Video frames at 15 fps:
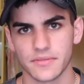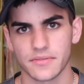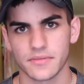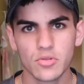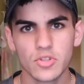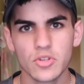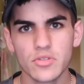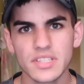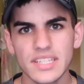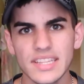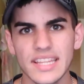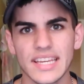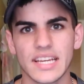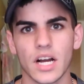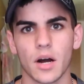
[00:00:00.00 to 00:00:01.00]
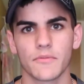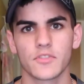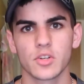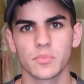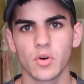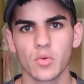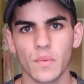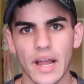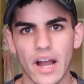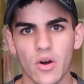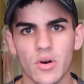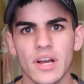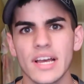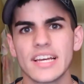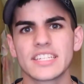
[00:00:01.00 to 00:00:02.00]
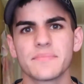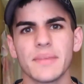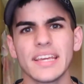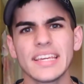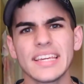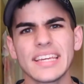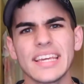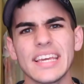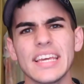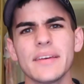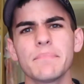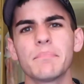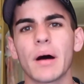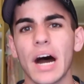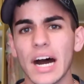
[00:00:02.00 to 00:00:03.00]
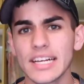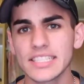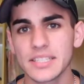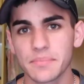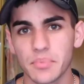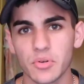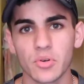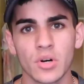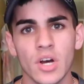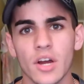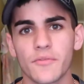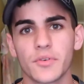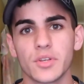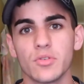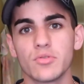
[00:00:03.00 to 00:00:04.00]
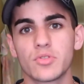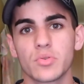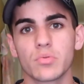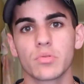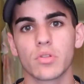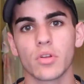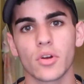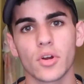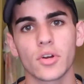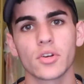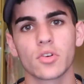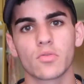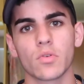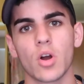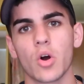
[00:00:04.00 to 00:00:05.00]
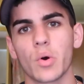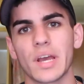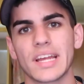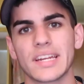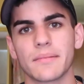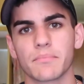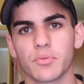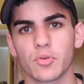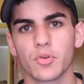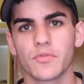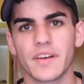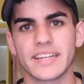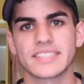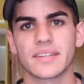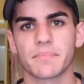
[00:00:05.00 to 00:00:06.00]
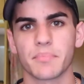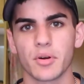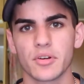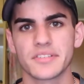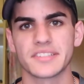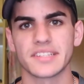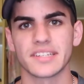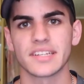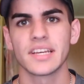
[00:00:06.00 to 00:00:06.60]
You choosing the comfortable route is making it impossible for you to learn, grow, and improve as a person.